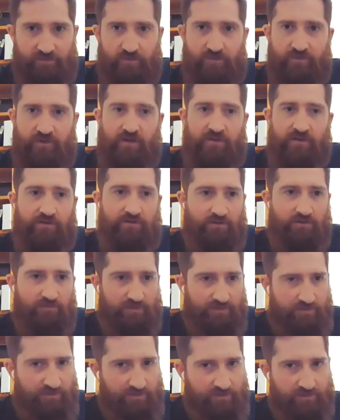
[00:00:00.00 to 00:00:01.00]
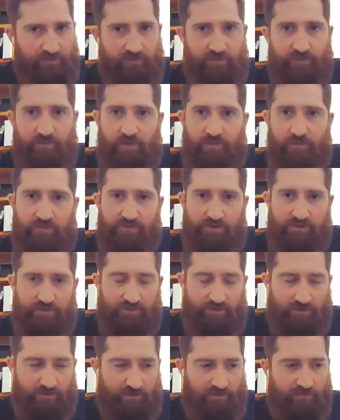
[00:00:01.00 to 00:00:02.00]
We've gotten good results. We've published
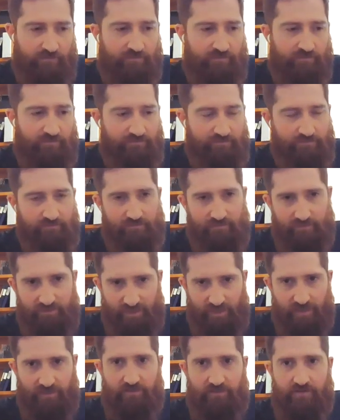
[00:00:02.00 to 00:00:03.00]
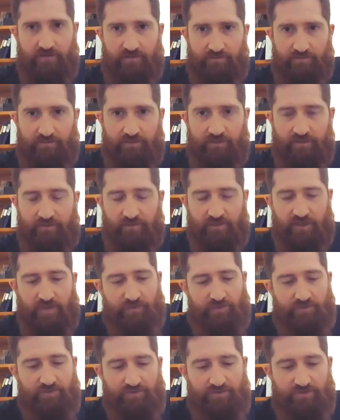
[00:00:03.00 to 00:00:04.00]
data and
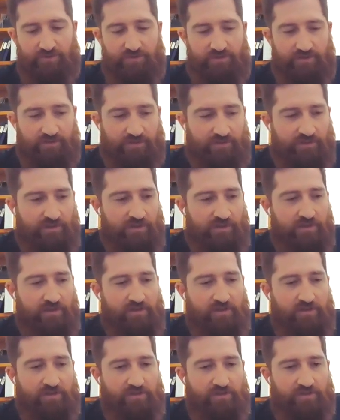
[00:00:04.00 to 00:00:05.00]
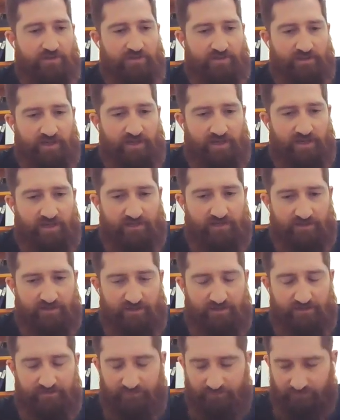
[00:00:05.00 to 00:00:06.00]
papers using that
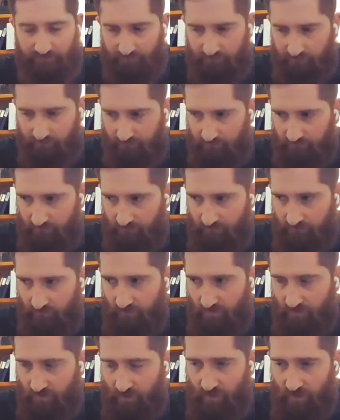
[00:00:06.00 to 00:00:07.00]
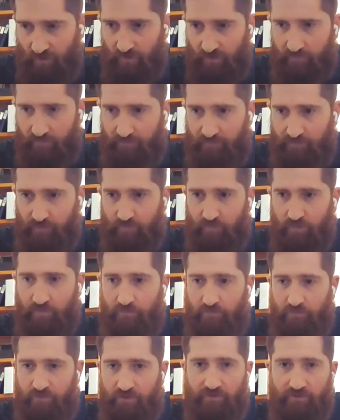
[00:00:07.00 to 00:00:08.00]
assay. But what
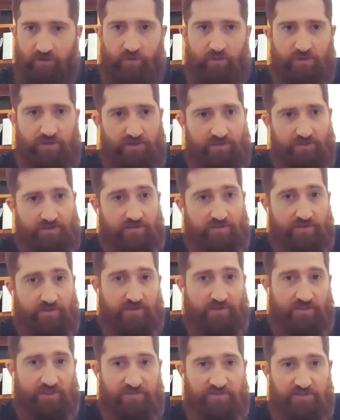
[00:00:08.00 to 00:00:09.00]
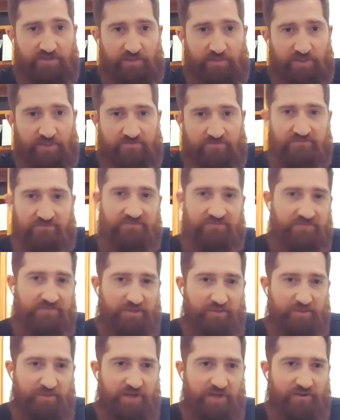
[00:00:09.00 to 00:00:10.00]
we thought we could do is potentially make
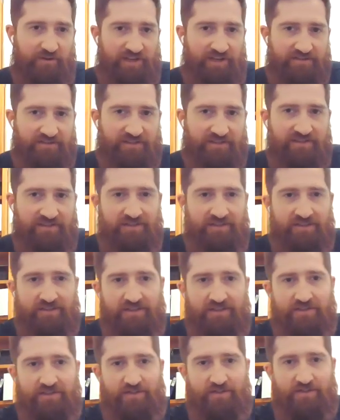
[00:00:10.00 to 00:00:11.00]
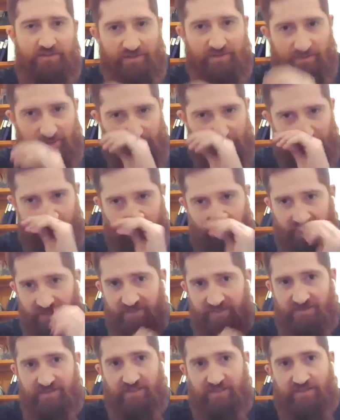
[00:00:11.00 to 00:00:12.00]
a better assay using this
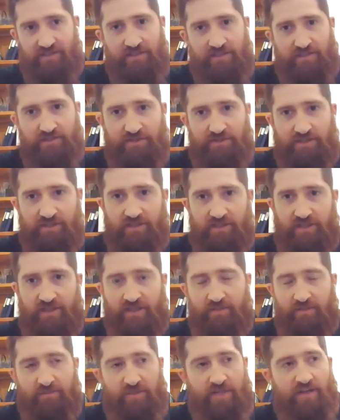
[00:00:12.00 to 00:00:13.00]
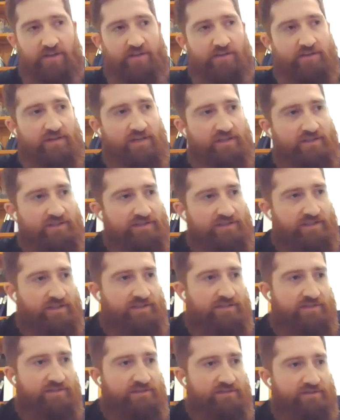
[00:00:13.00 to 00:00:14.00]
Luminex technology, and better in a
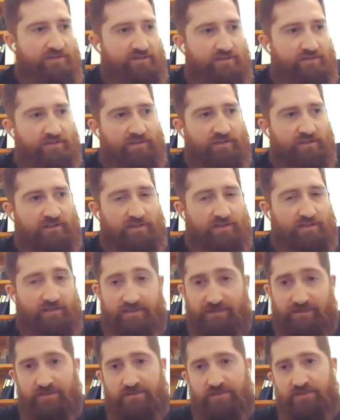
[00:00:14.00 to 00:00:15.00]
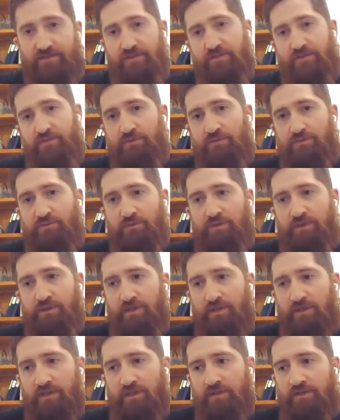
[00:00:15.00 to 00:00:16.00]
sense, at least in two
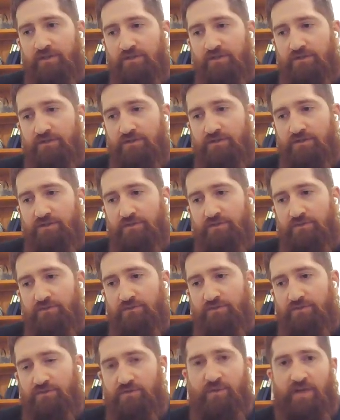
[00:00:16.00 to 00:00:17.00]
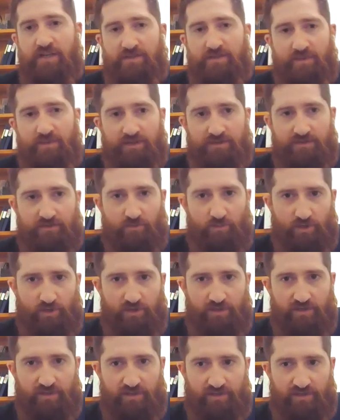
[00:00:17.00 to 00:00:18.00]
aspects.
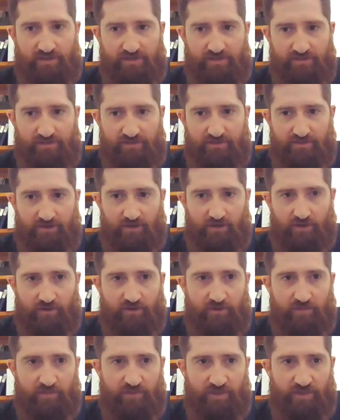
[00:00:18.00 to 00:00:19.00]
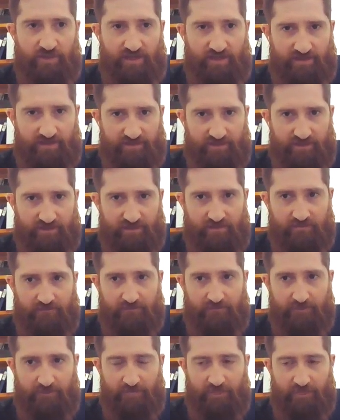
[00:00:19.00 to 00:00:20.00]
One is the RLB assay
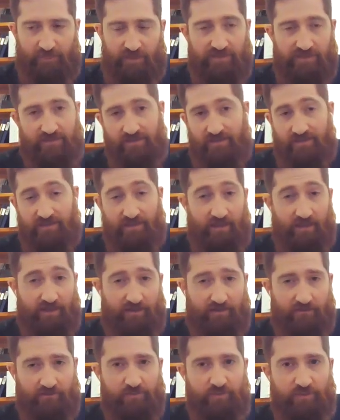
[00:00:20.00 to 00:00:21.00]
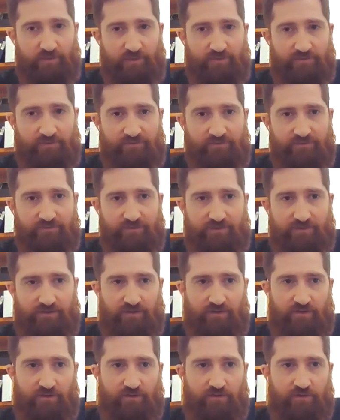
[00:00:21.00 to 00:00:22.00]
isn't as high throughput,
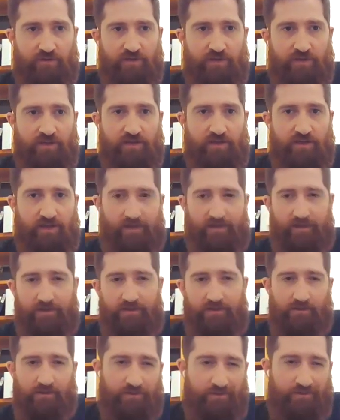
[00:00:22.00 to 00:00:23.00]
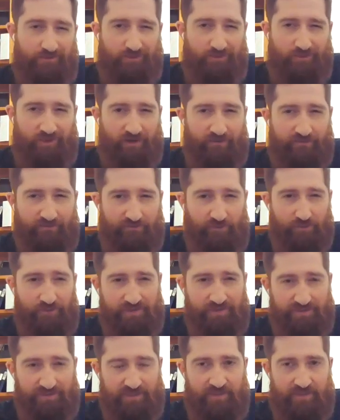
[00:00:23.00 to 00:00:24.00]
so I think you can only do about
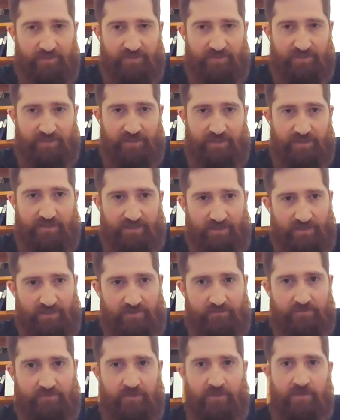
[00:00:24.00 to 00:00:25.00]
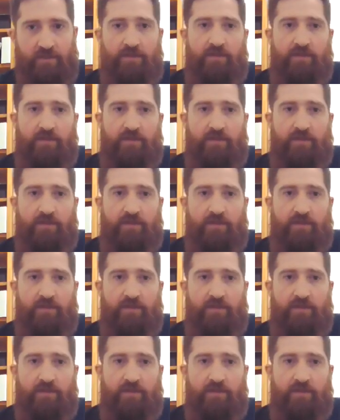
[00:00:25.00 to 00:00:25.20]
40 samples at a time.